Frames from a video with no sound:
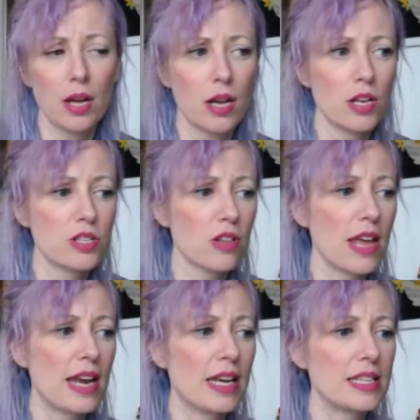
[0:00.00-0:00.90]
So
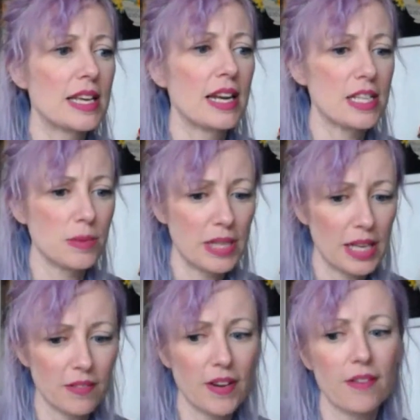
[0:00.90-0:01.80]
then he said, yes, he would take the
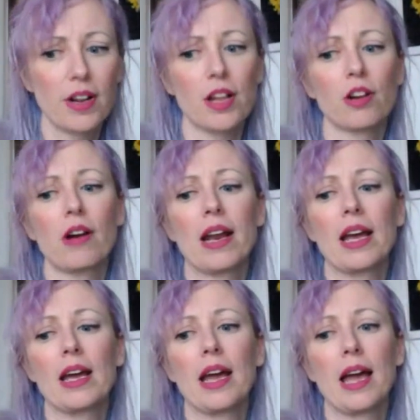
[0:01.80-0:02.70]
$5
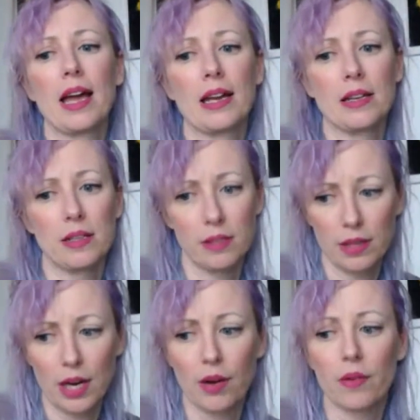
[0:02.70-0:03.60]
credit. And, you
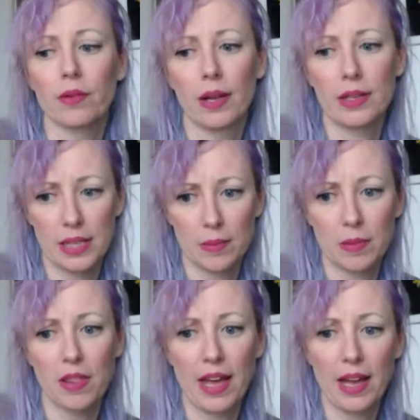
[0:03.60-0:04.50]
know, I sent him the
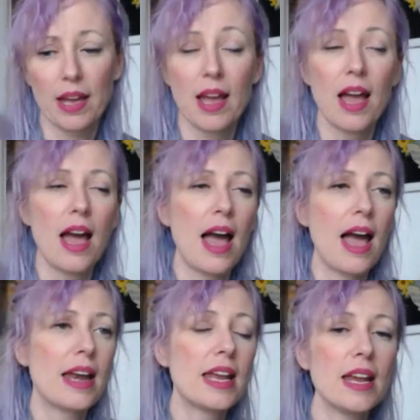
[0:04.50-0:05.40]
thing.
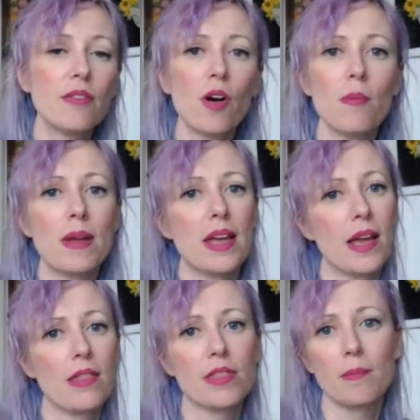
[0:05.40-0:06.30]
And he wrote
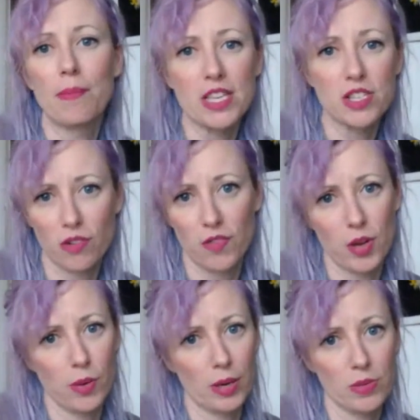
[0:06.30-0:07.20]
me the best review
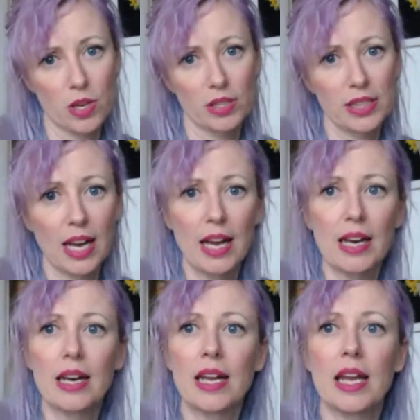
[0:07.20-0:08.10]
when it was all done,
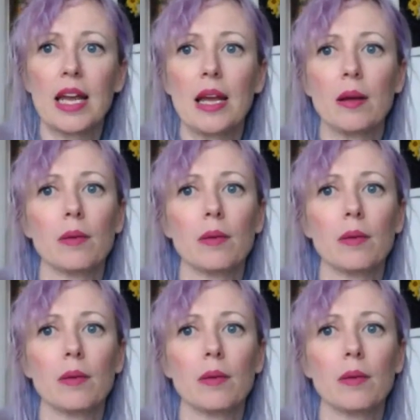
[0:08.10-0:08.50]
and he